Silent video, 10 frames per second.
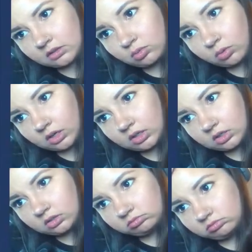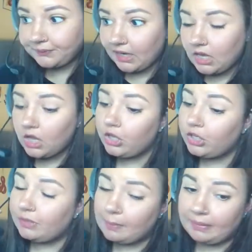work.
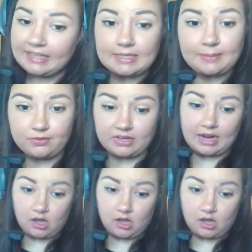You've been playing Sims for how